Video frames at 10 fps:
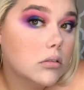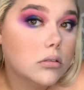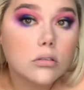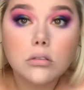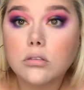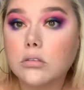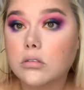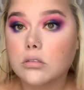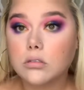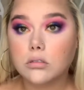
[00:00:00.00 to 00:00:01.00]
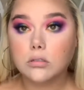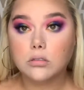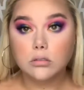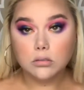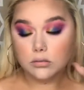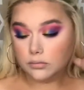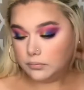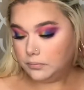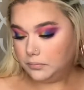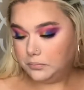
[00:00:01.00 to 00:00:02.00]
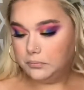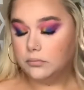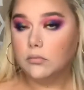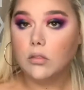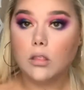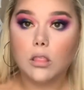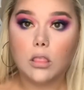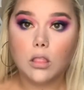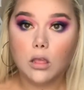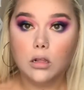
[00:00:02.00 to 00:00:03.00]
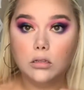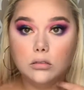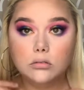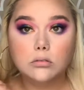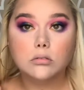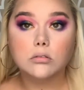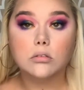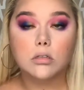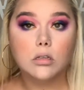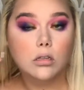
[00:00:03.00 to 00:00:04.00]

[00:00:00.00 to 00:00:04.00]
Nothing is said.